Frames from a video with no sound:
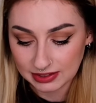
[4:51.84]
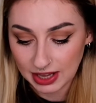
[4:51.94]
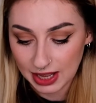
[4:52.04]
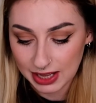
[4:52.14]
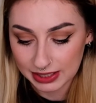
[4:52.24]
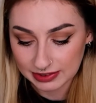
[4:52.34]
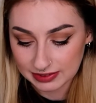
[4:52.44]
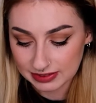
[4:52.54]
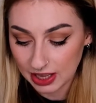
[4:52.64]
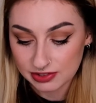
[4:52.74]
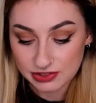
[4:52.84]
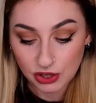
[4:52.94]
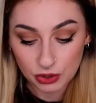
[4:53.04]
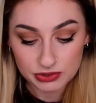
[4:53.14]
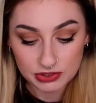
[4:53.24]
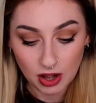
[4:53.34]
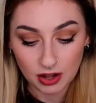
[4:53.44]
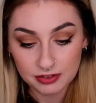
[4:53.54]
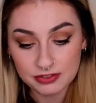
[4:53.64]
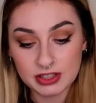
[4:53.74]
nice. They are so
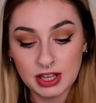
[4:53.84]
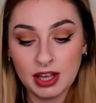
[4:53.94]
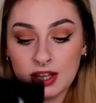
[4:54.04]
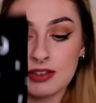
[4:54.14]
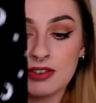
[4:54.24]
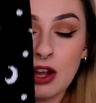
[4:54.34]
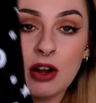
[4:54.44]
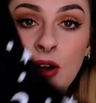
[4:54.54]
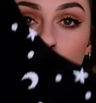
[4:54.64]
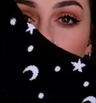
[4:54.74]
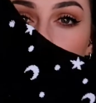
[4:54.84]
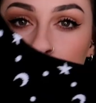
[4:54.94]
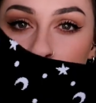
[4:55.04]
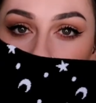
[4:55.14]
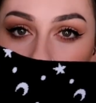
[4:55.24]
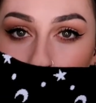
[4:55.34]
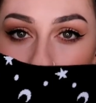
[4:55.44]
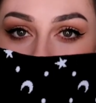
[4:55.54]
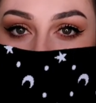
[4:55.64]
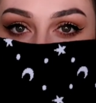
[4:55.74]
soft. So I hope they fit my
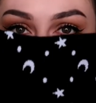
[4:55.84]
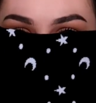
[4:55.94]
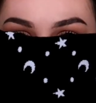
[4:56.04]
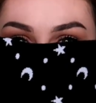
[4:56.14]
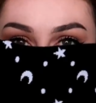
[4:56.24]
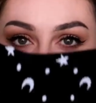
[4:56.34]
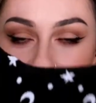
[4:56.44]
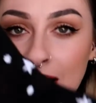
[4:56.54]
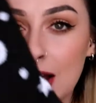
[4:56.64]
big ass feet, but they